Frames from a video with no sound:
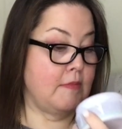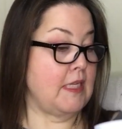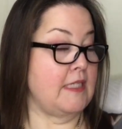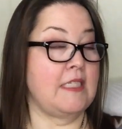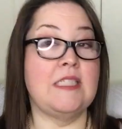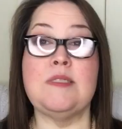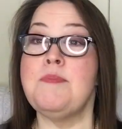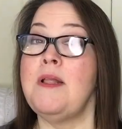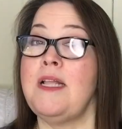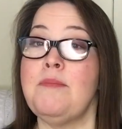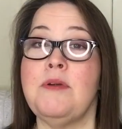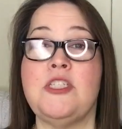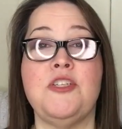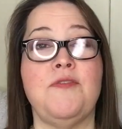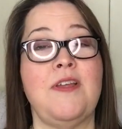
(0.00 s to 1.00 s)
Doesn't smell like
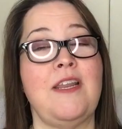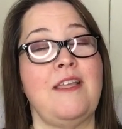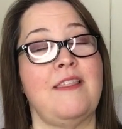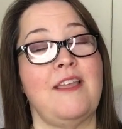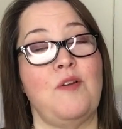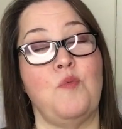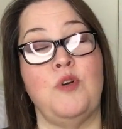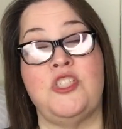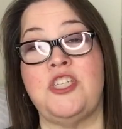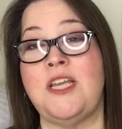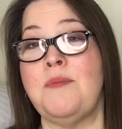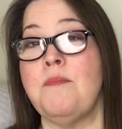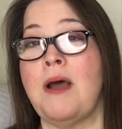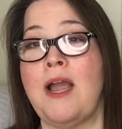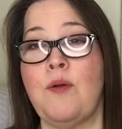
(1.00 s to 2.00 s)
much of anything, which
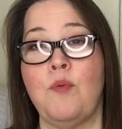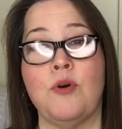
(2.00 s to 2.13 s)
in my